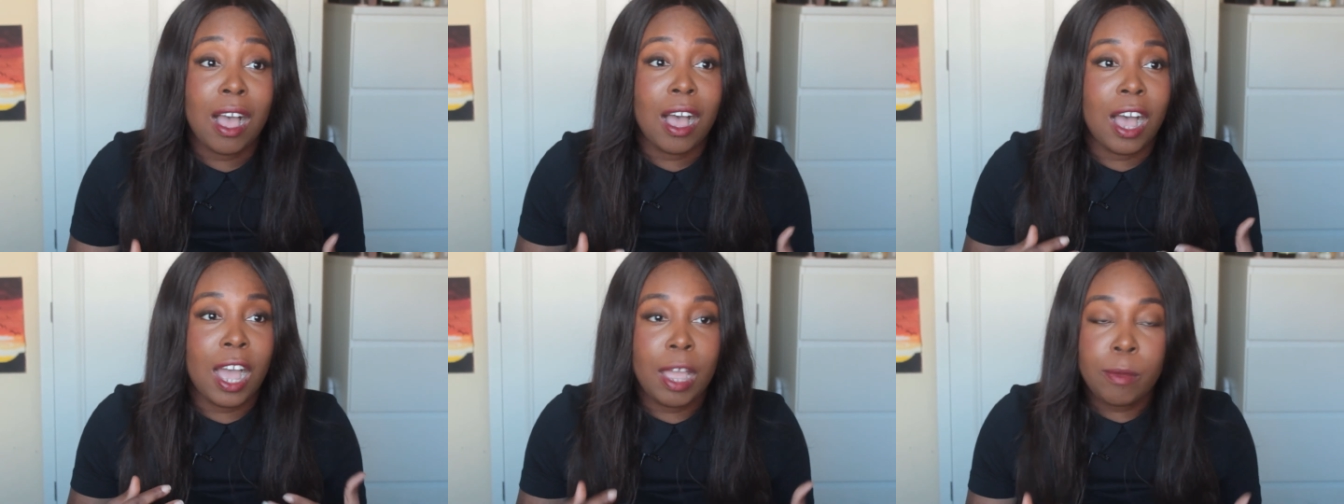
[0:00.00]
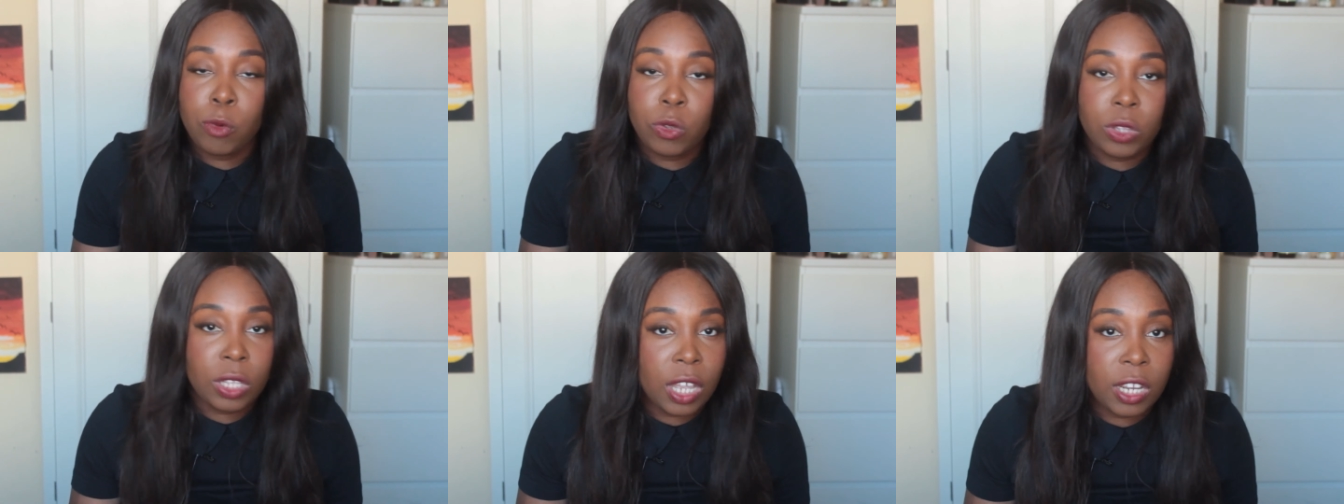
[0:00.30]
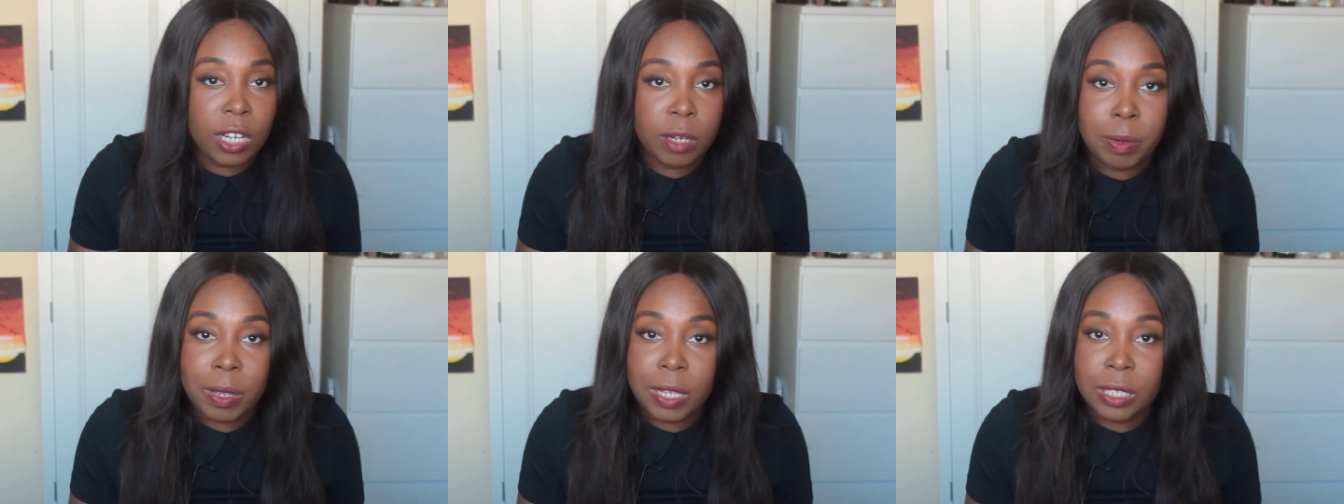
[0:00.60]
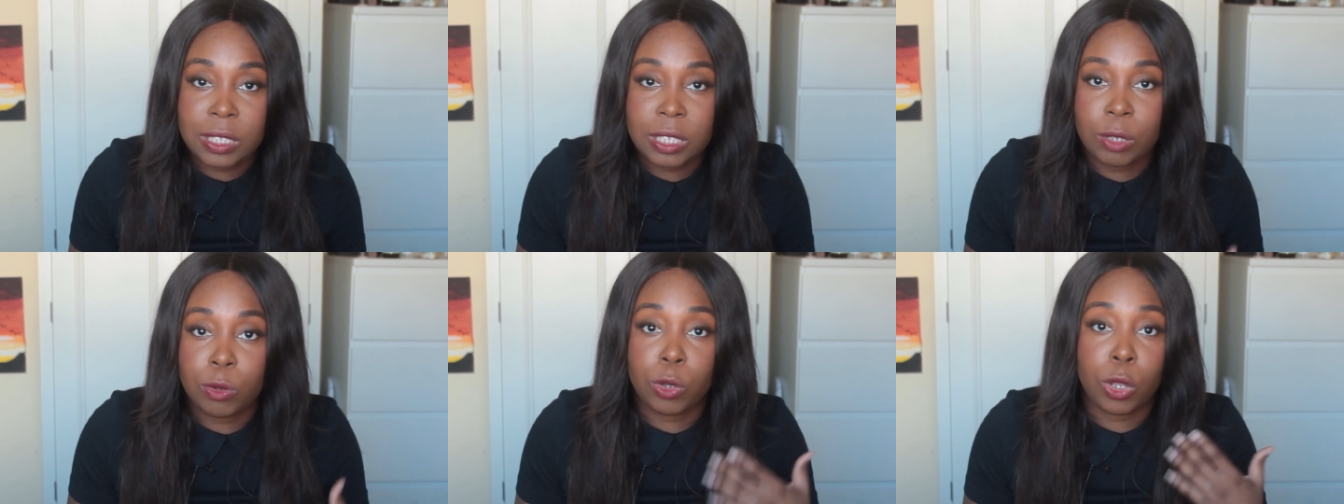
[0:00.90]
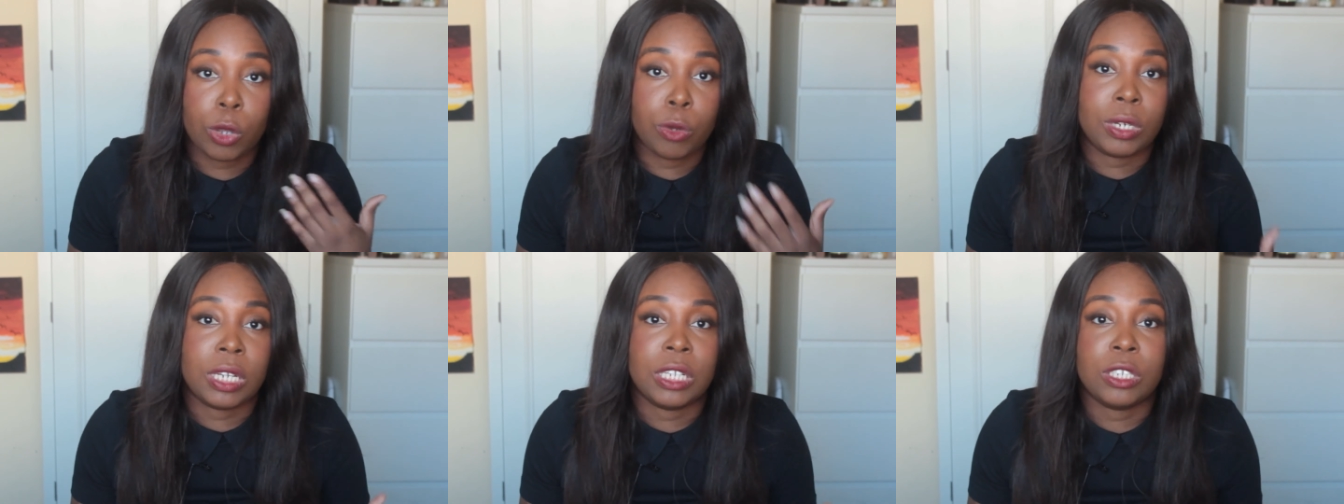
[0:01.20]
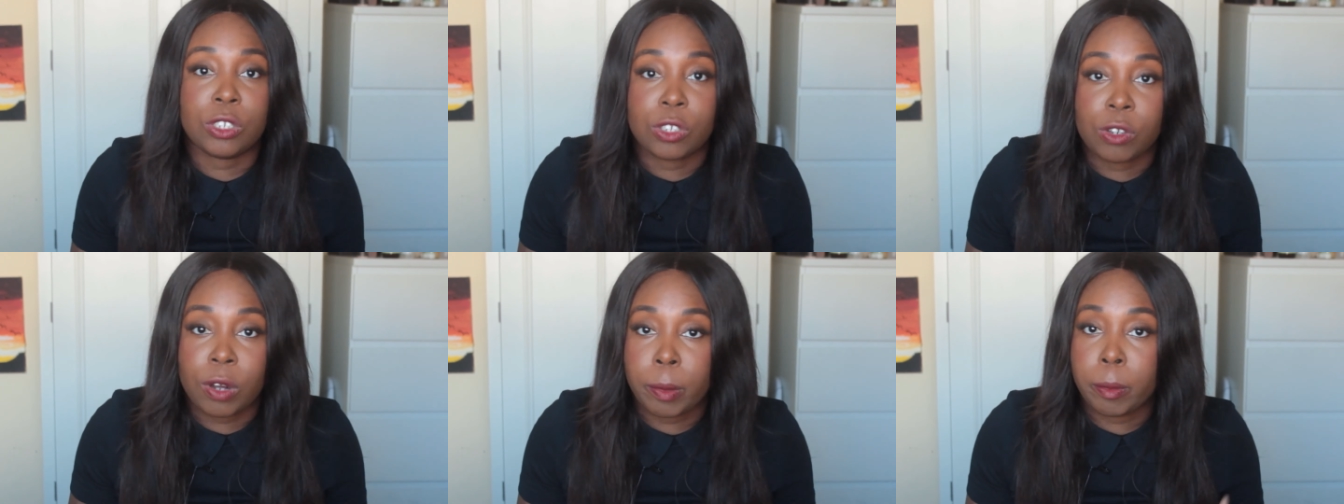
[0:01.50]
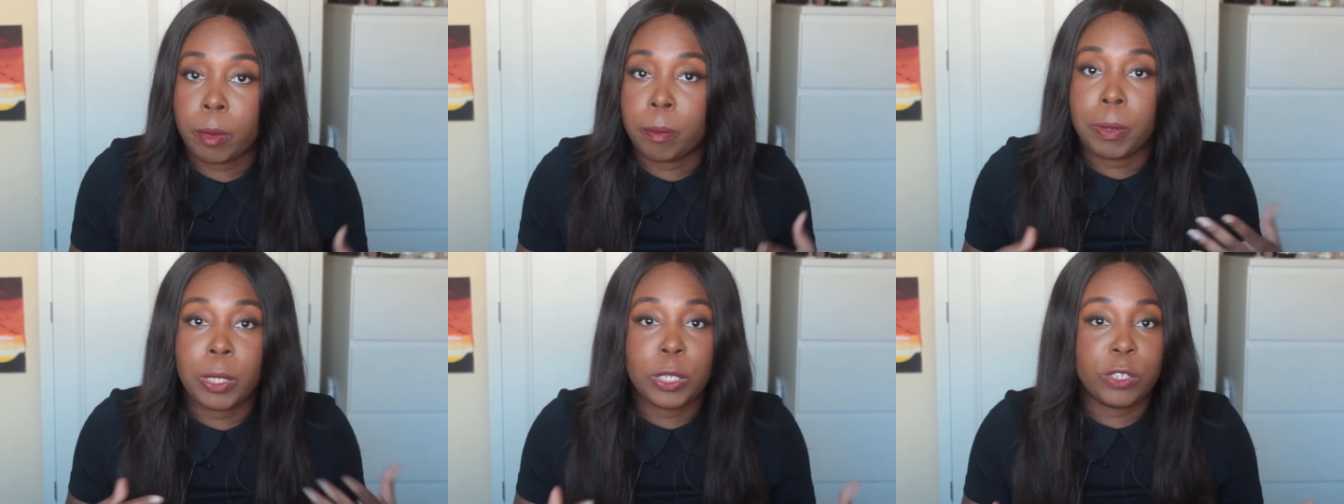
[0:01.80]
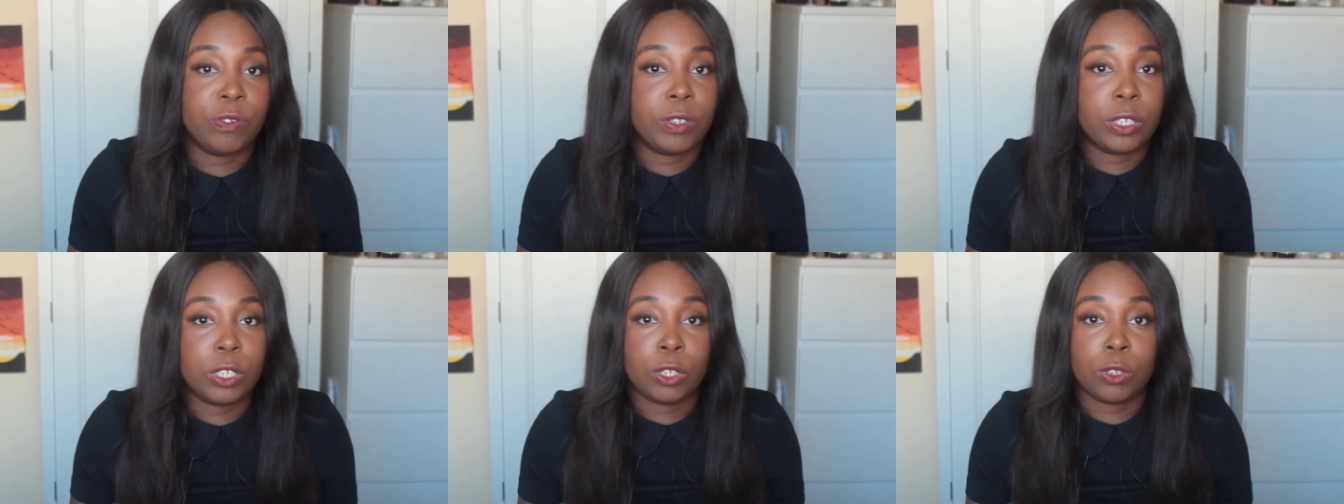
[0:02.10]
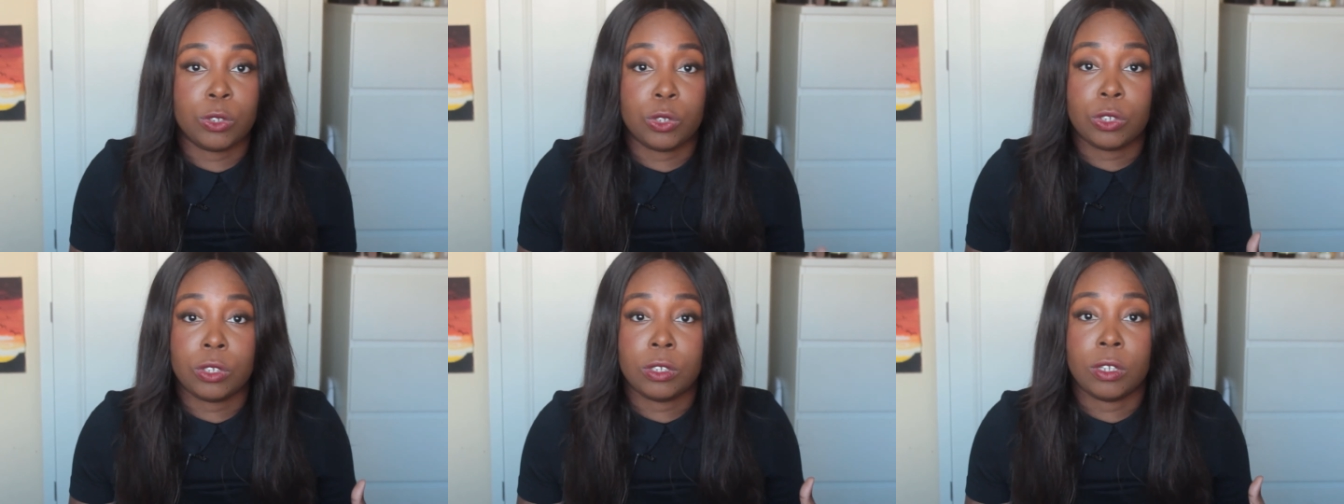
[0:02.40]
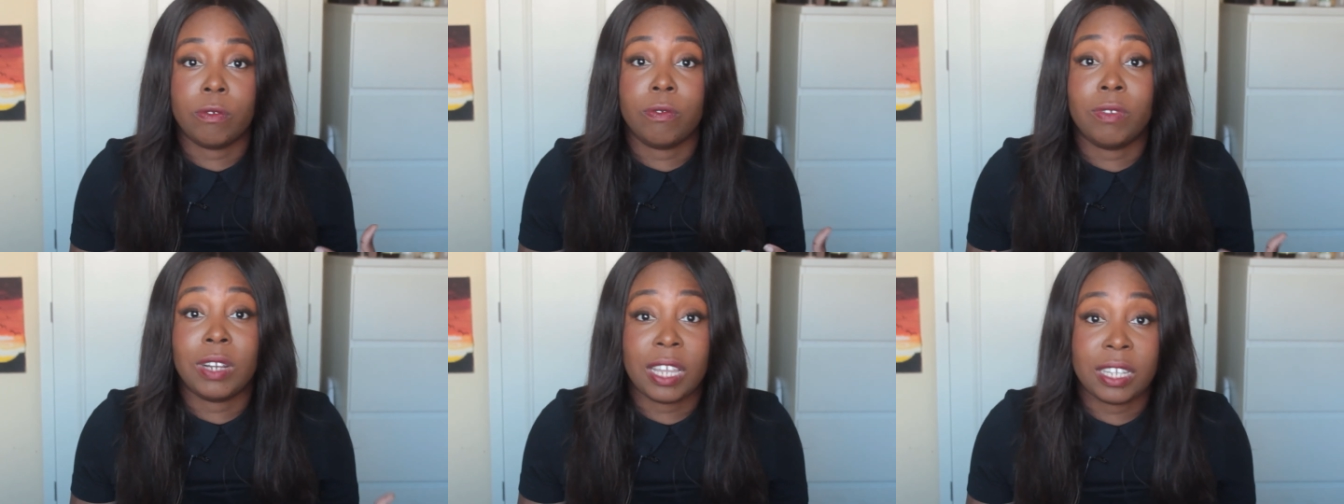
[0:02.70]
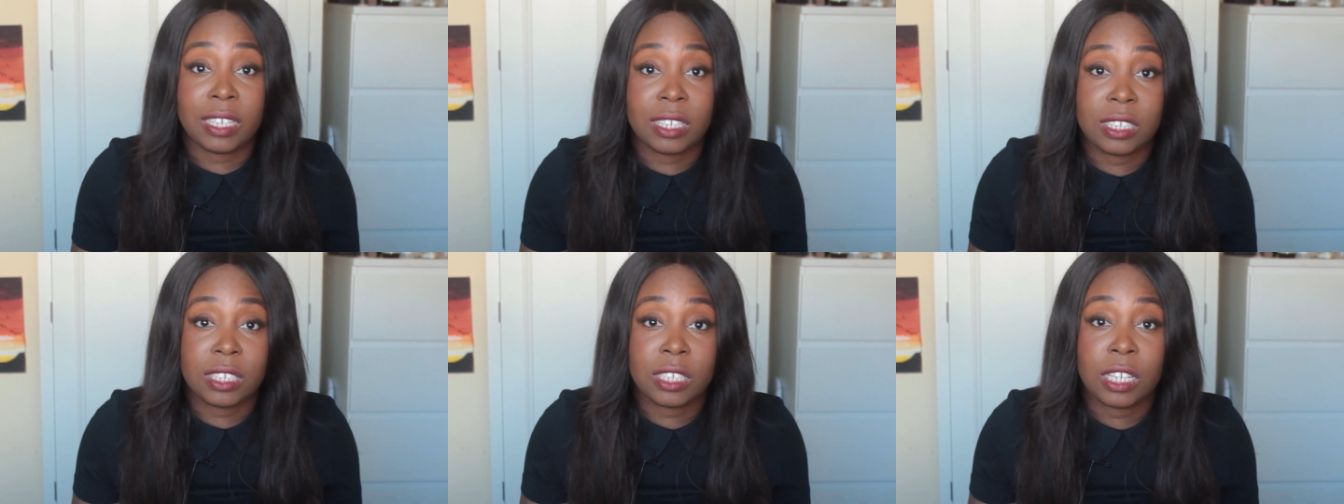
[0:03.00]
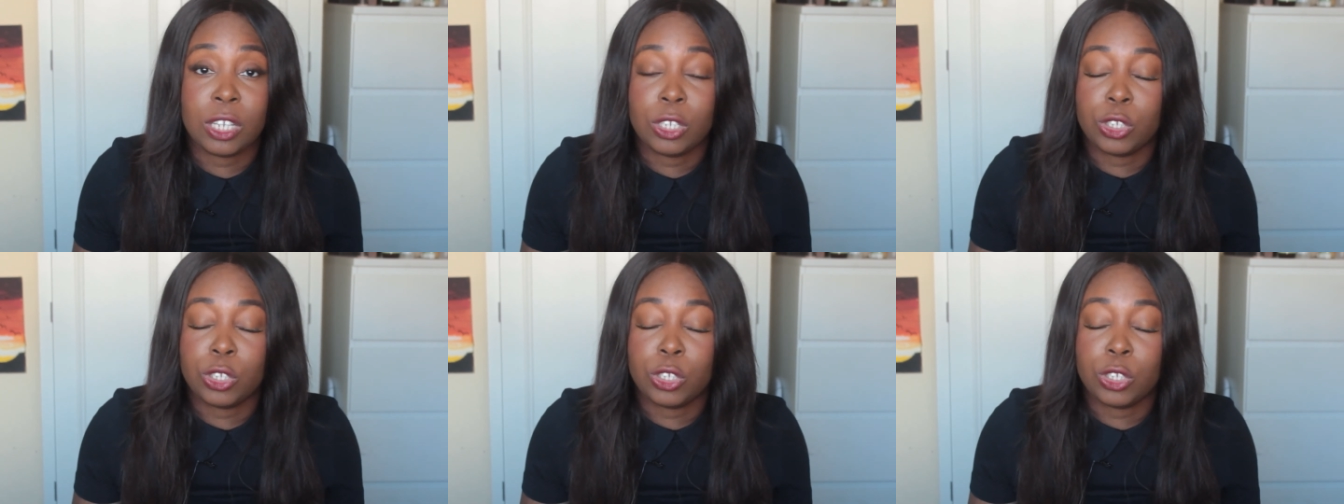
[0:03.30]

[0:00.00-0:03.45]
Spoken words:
I'm not the kind of person that will go on Instagram and post videos for likes.